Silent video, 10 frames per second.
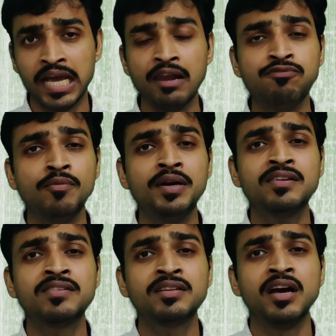
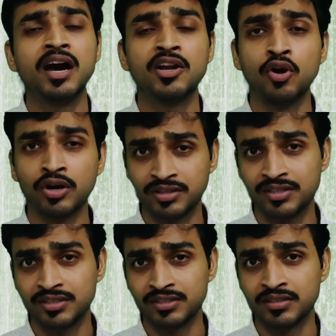Alphabets are not
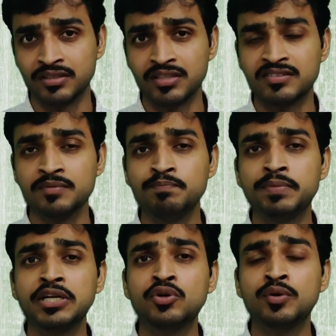there. There is a
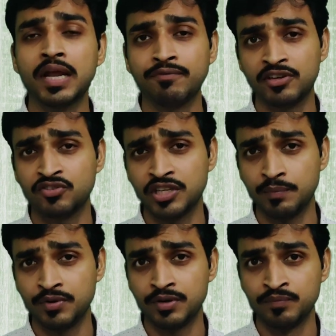pictographic
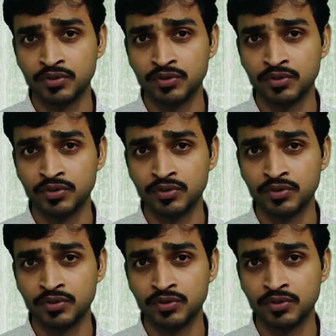script.